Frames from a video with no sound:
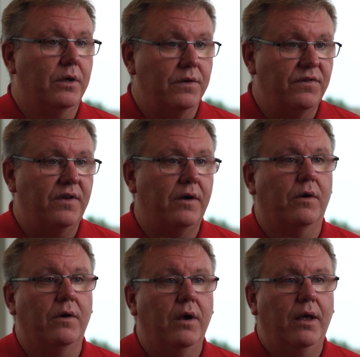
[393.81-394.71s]

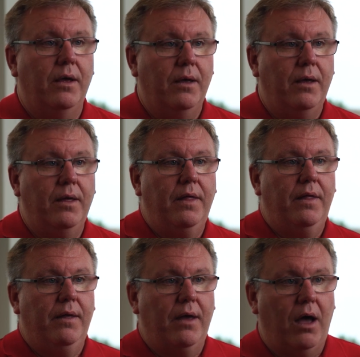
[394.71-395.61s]
consider
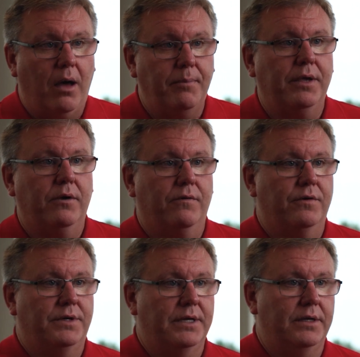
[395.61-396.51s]
upping your
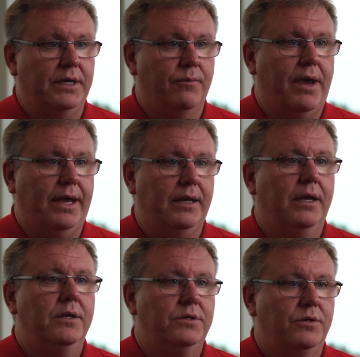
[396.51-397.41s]
fertility rate
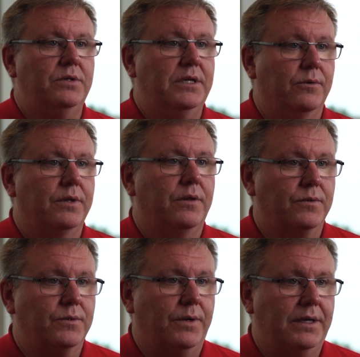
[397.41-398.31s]
to deal with
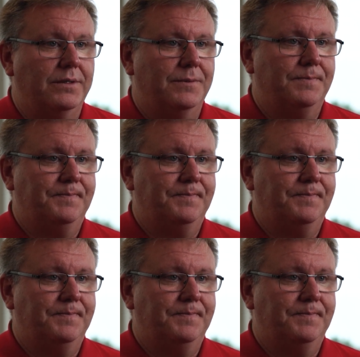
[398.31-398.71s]
those weeds.